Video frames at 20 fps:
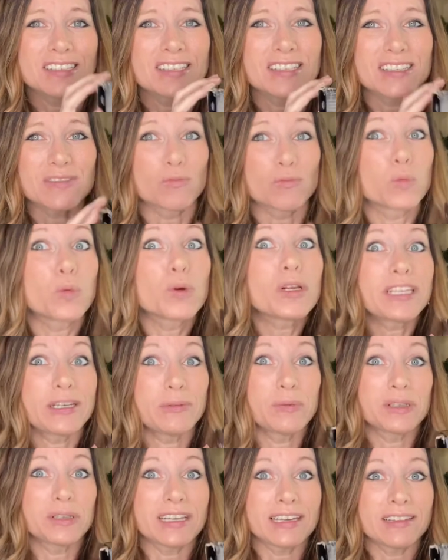
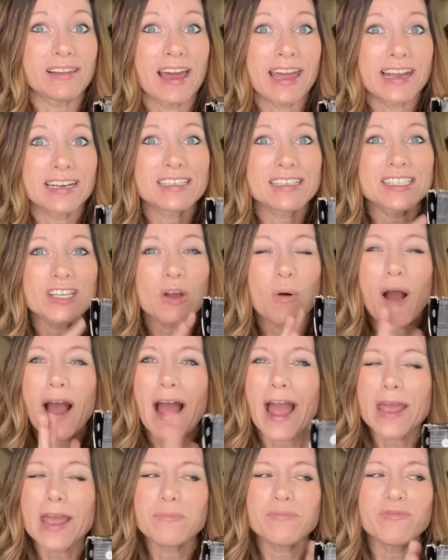really light. So
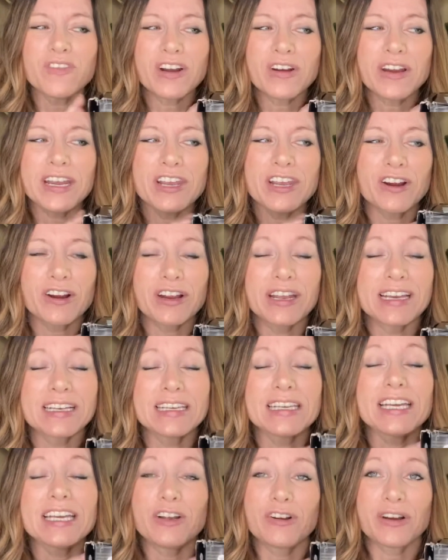I am very
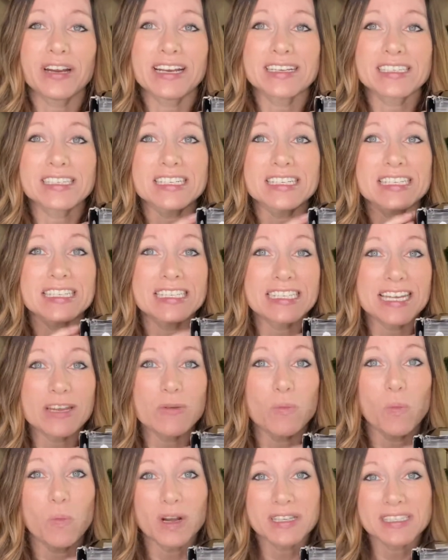curious to see
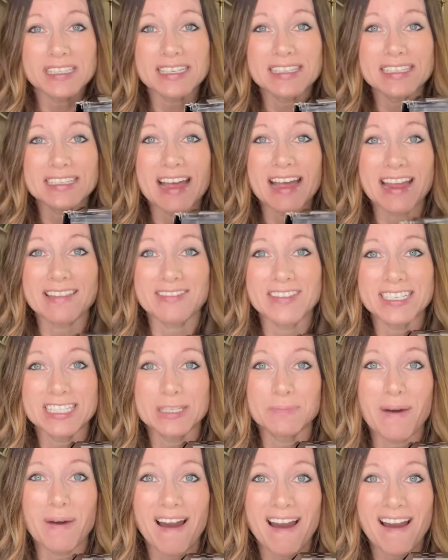what's inside this
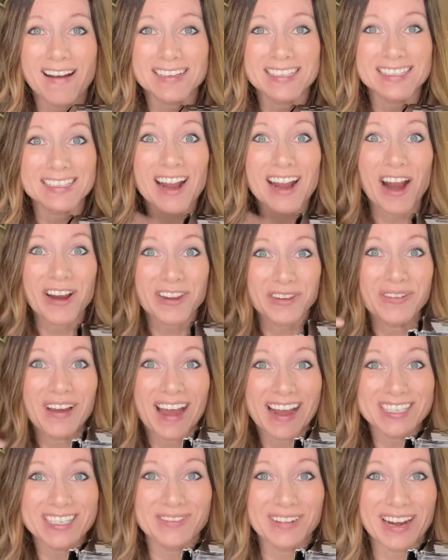box. Are you
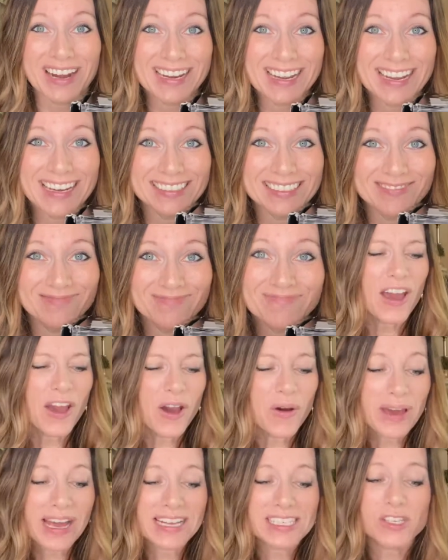guys ready?
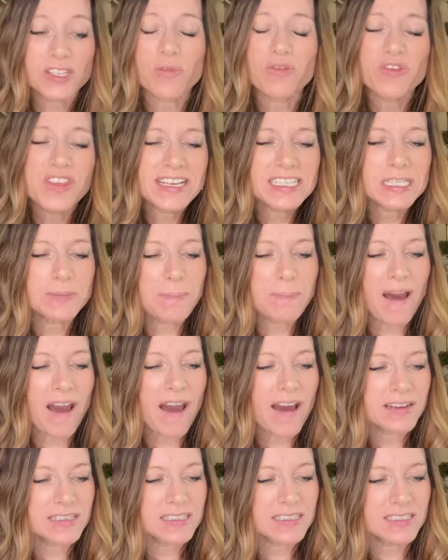Okay, so this
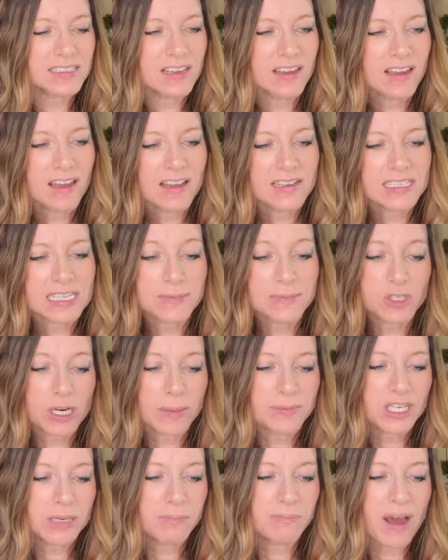box,
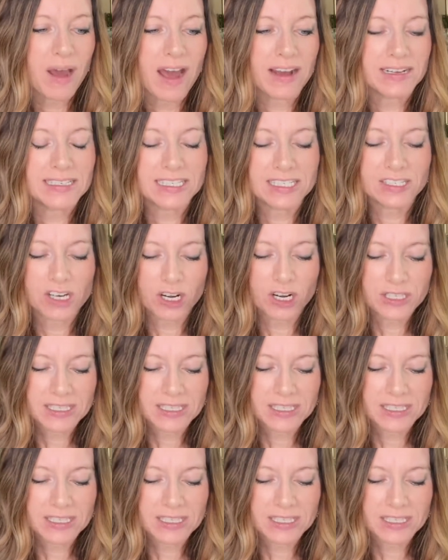subscription box, starts